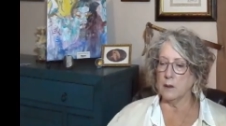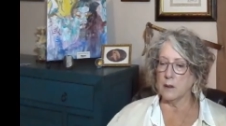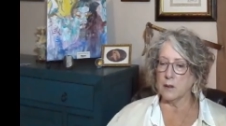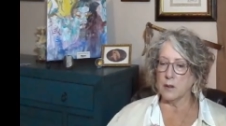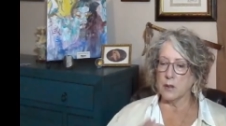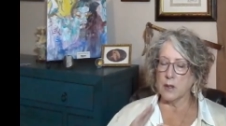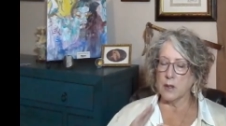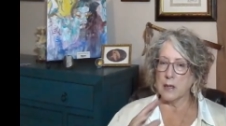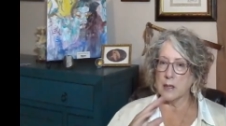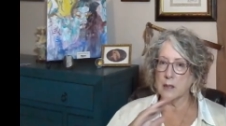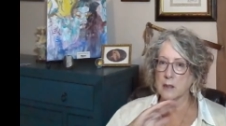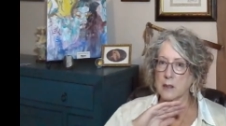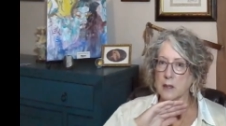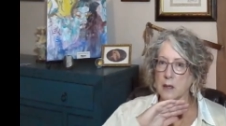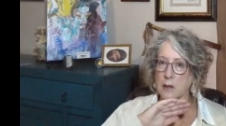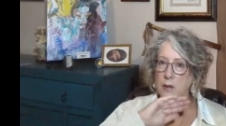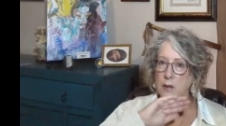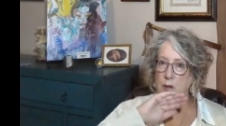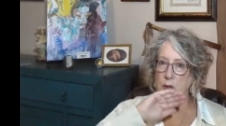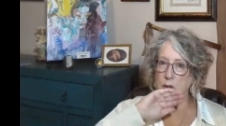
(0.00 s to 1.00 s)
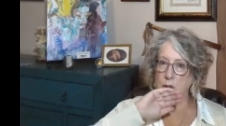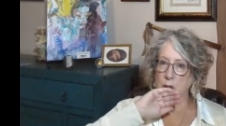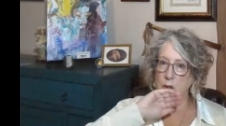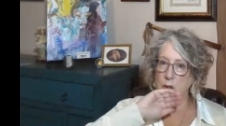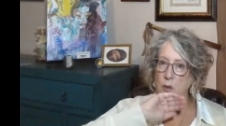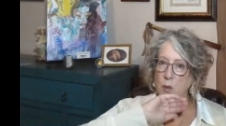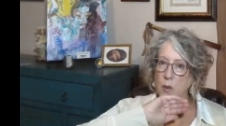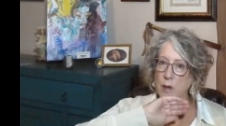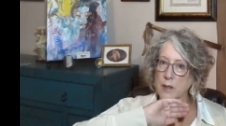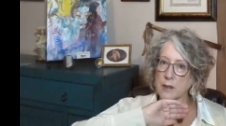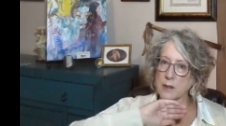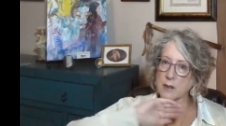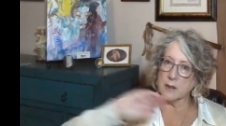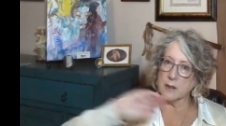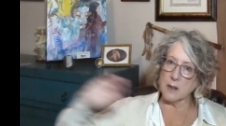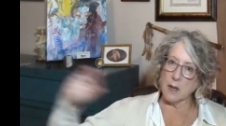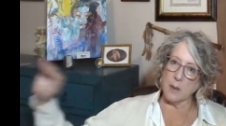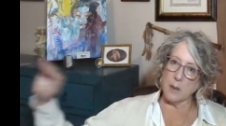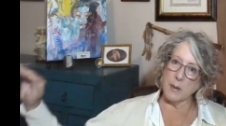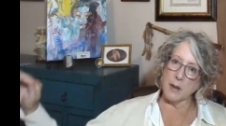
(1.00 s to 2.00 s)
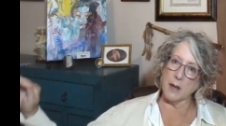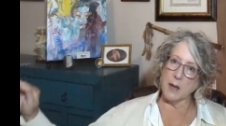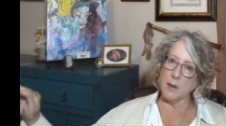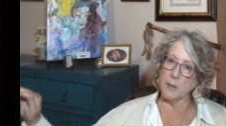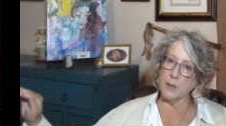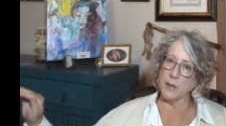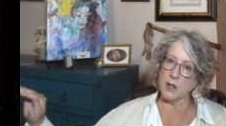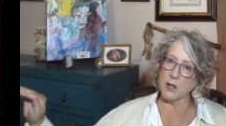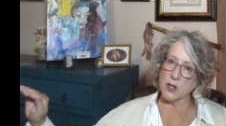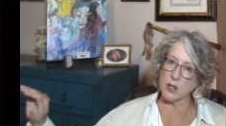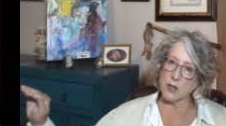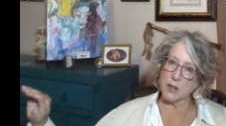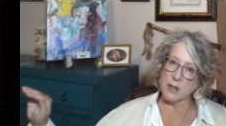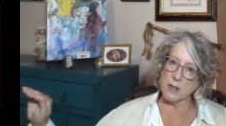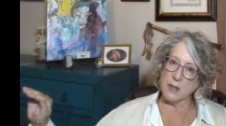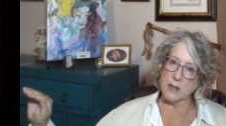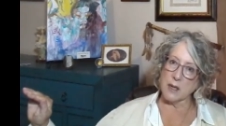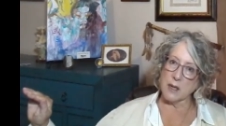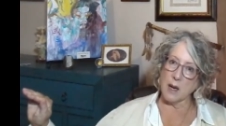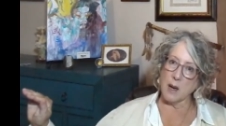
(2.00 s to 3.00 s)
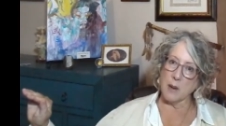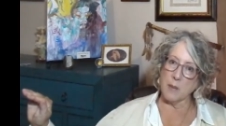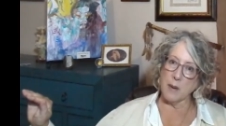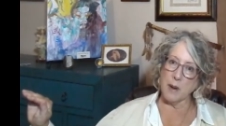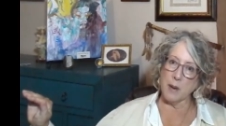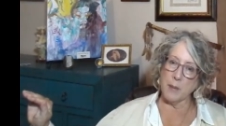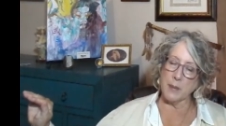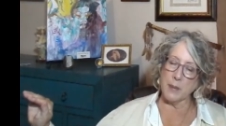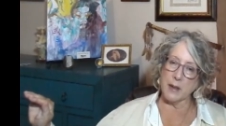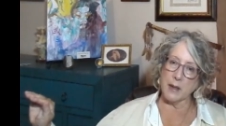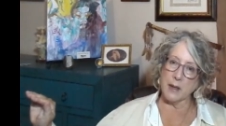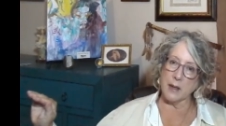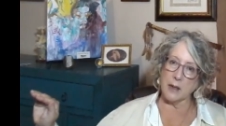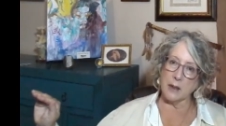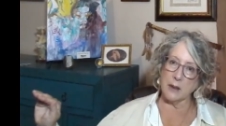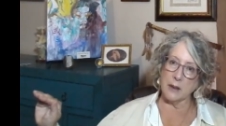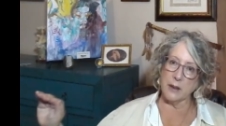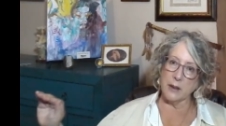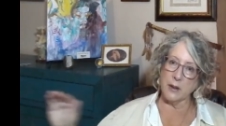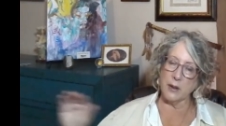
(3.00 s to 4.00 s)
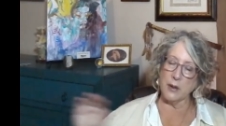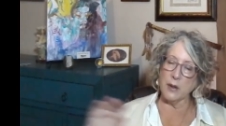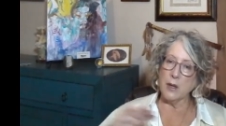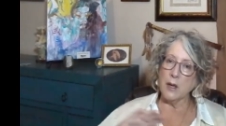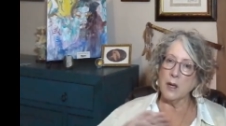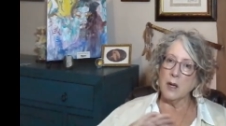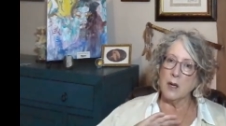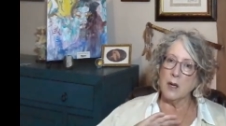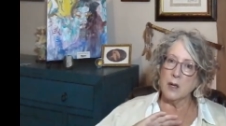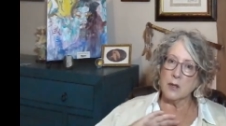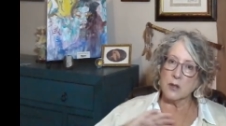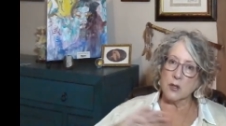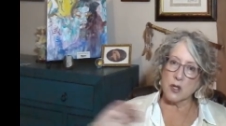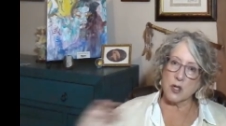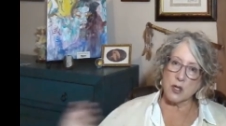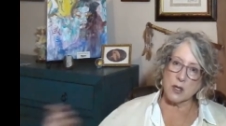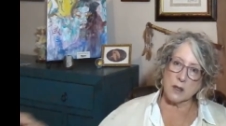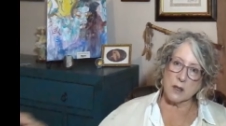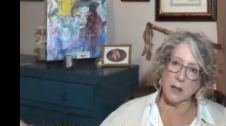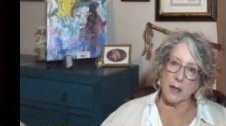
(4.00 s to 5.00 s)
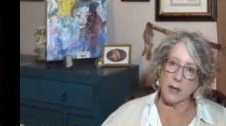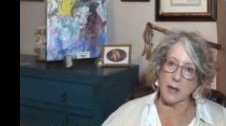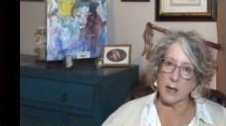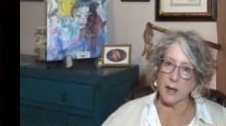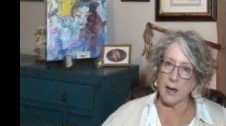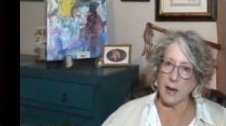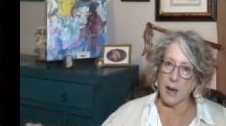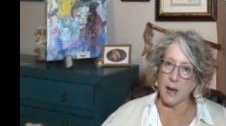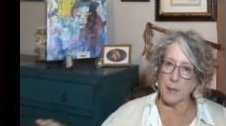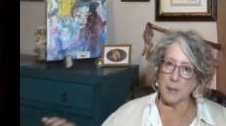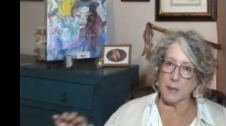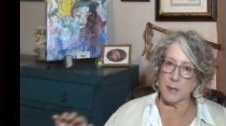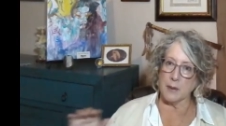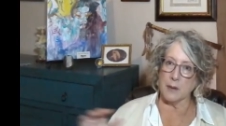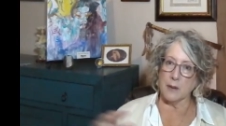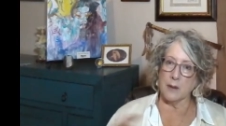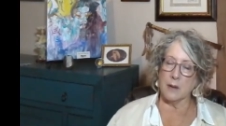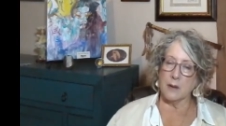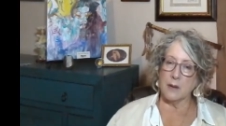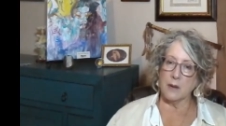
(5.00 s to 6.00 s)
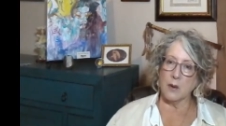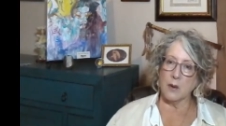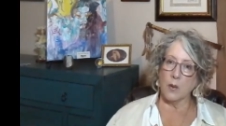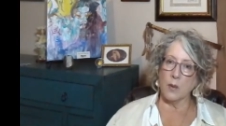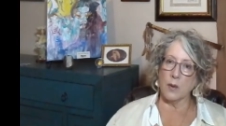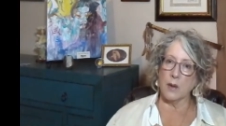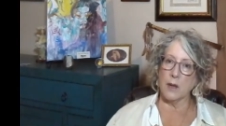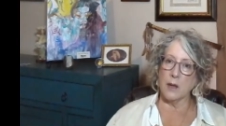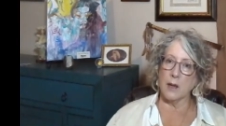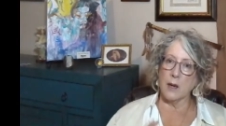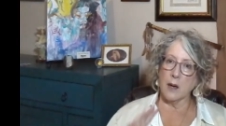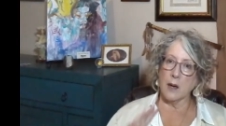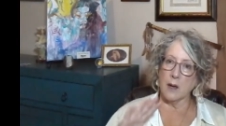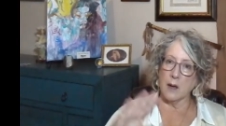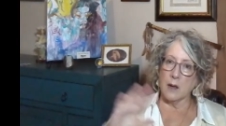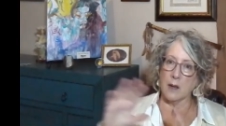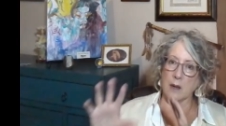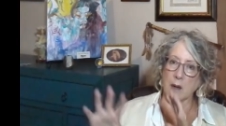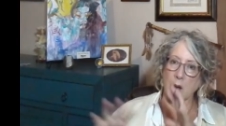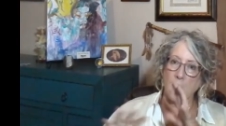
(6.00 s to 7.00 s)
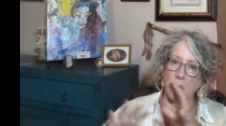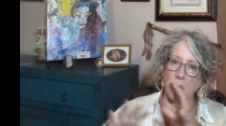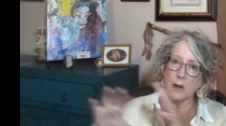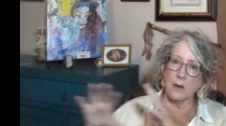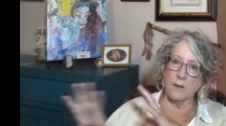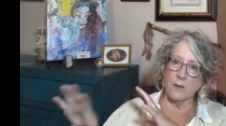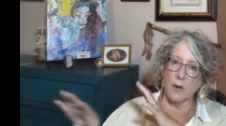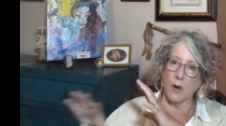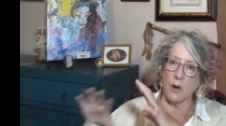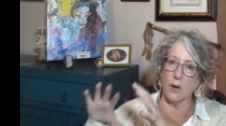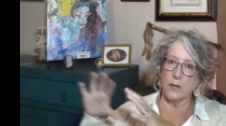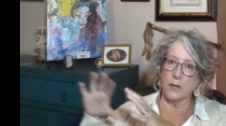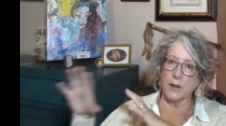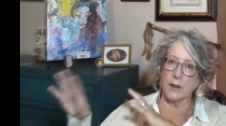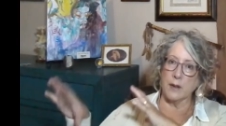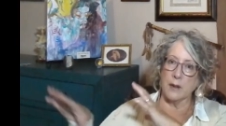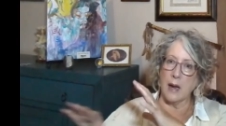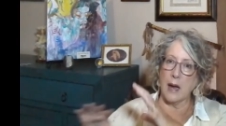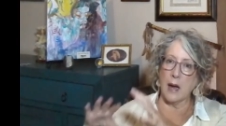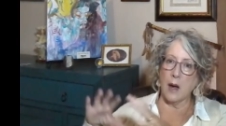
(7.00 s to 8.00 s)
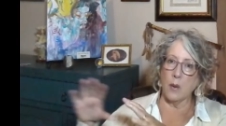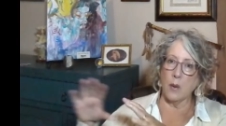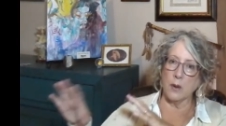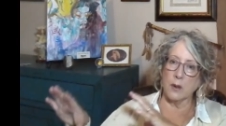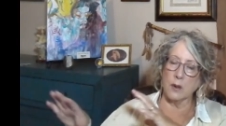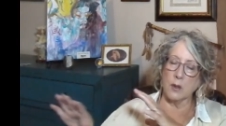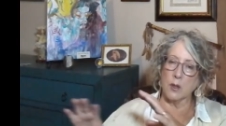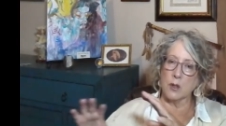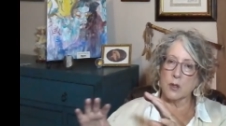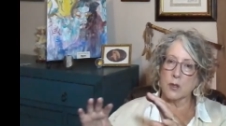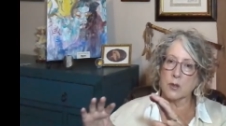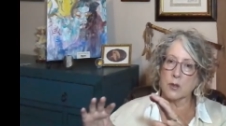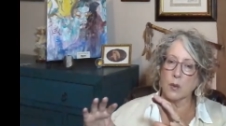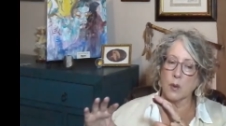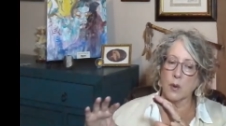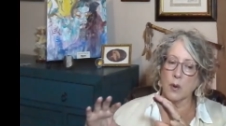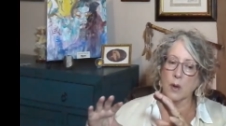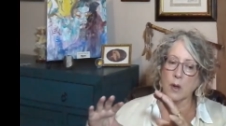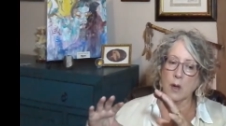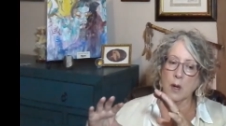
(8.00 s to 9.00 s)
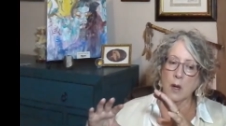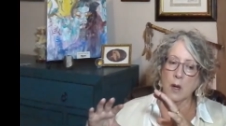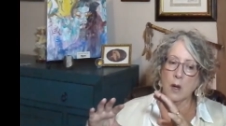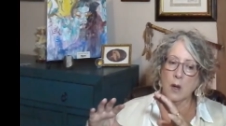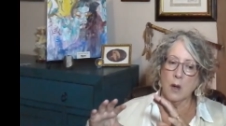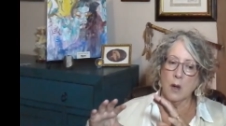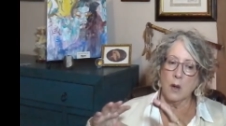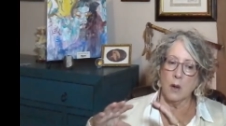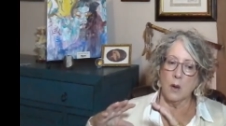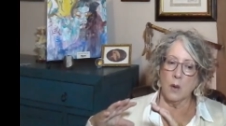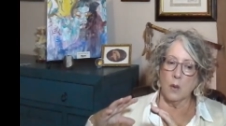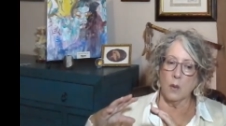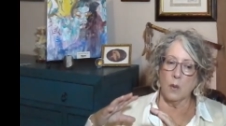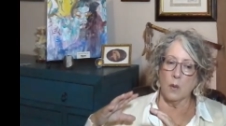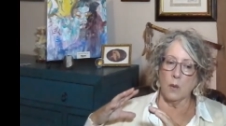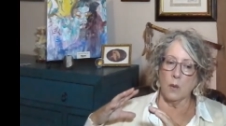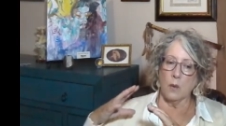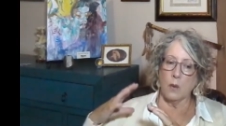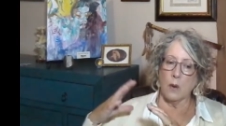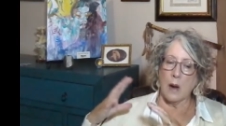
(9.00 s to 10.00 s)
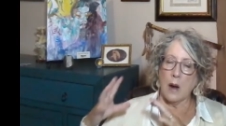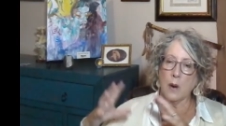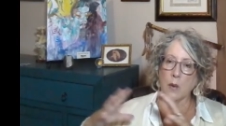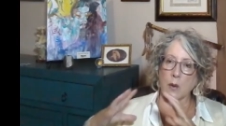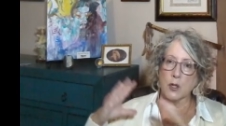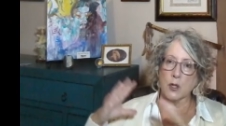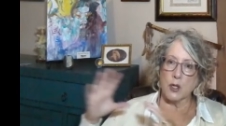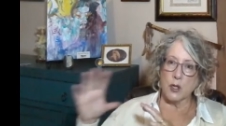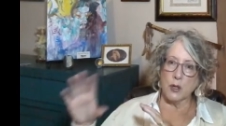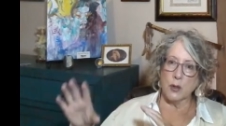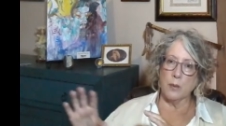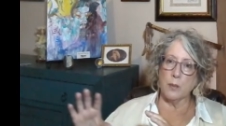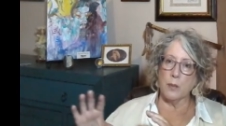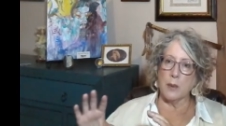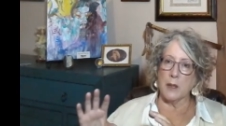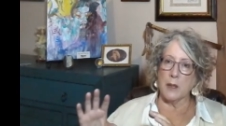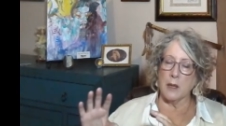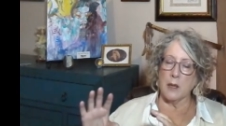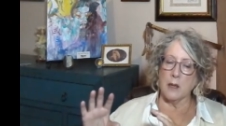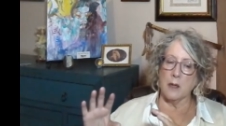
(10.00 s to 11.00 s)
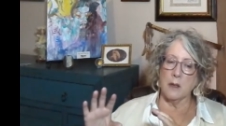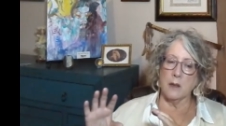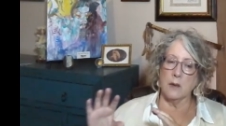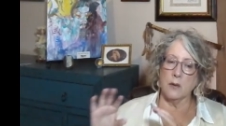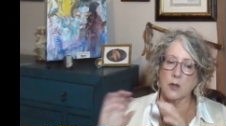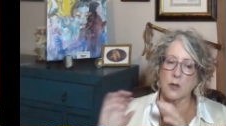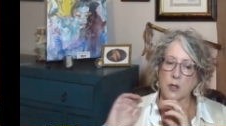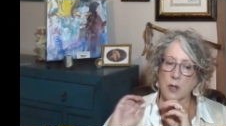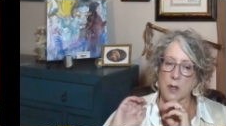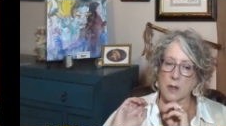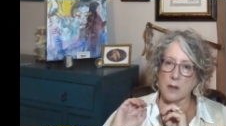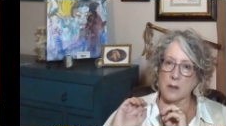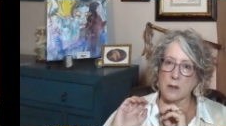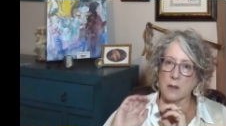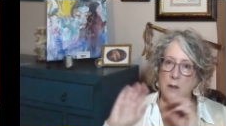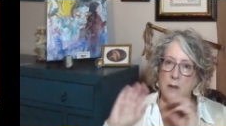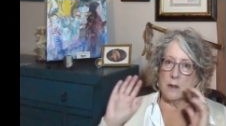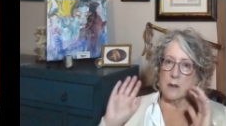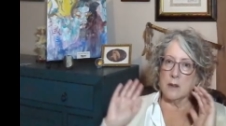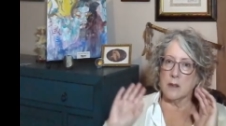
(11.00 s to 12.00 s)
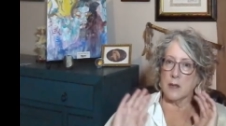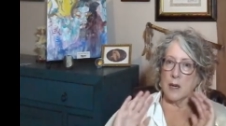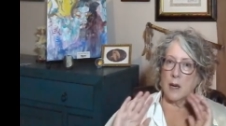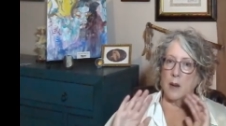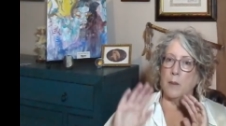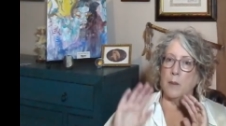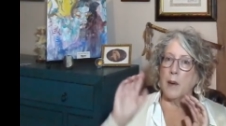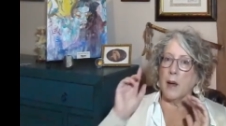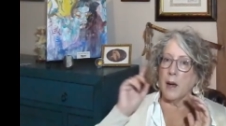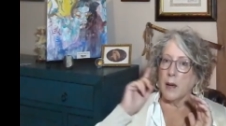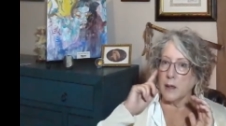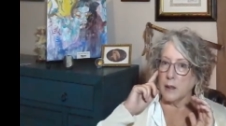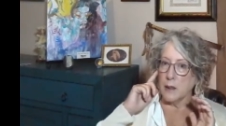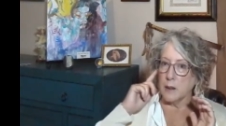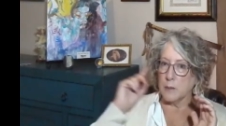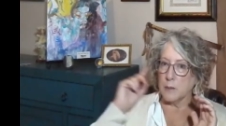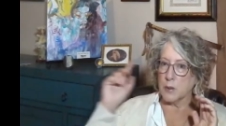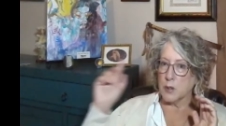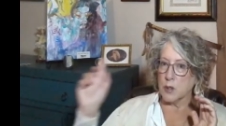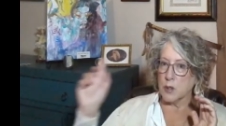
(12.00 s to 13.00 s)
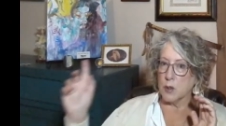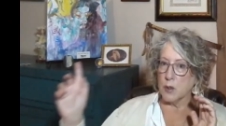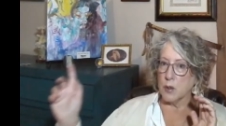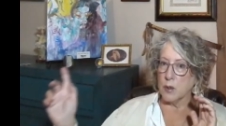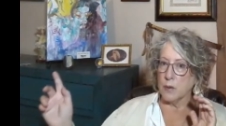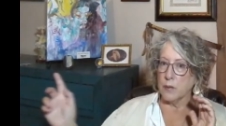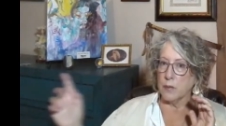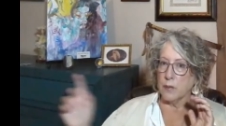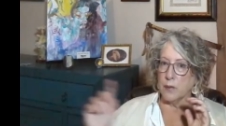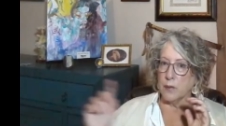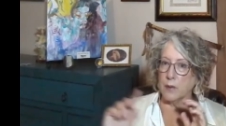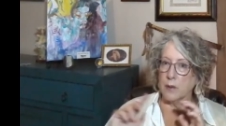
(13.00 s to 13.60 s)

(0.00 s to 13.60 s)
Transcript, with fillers: There's things that there's annoyances coming up that just need to come up and get cleared. So just let it happen. Don't get all involved in how it looks or how it should be. Just stand back and observe.